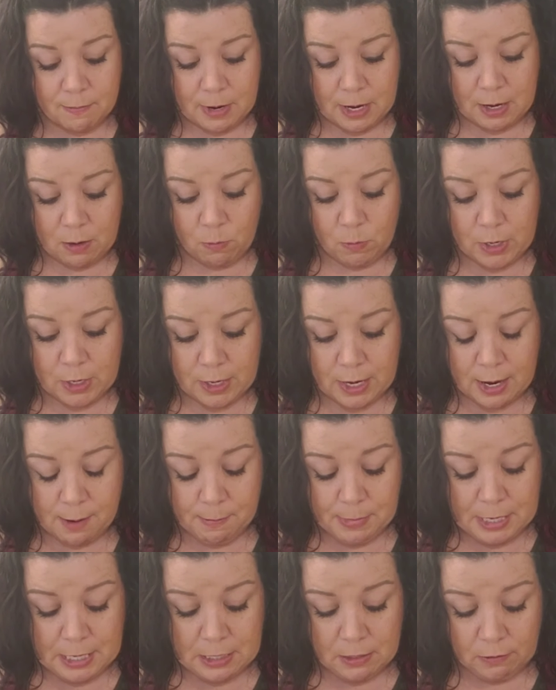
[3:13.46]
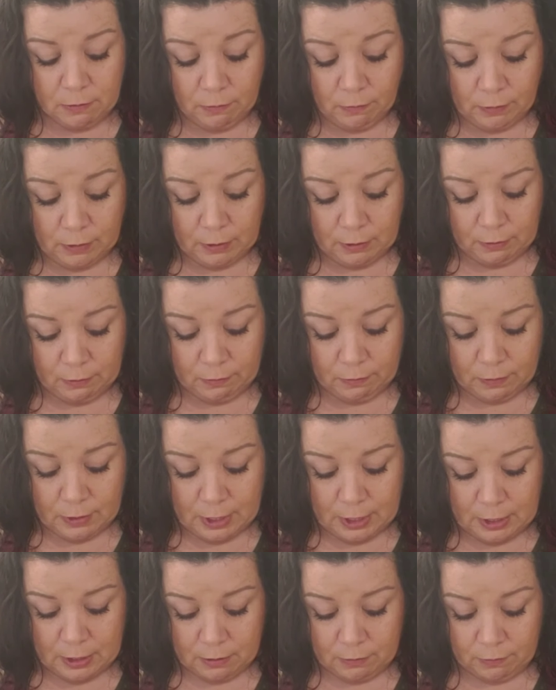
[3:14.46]
And what that means is
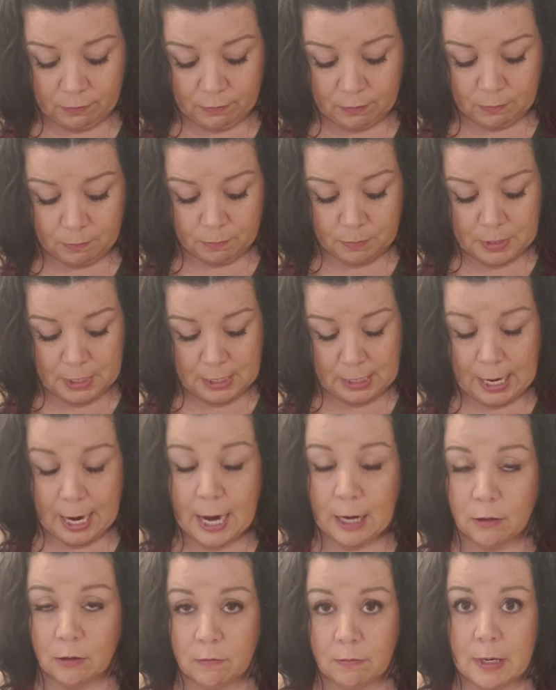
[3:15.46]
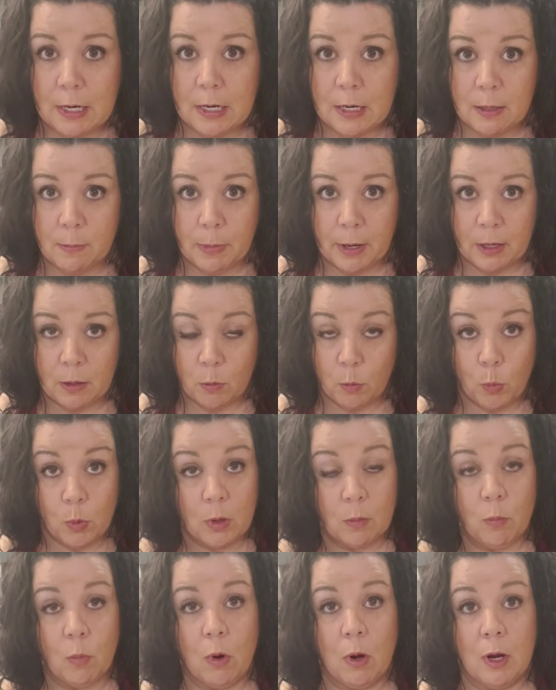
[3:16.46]
that it's being activated by the
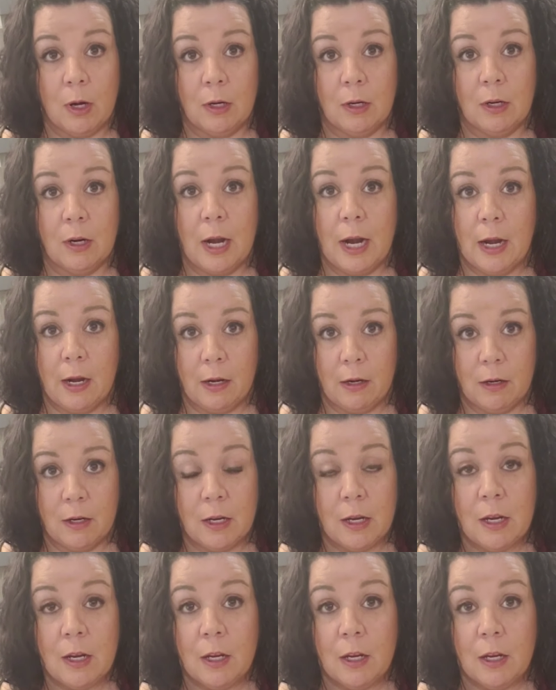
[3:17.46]
warm water and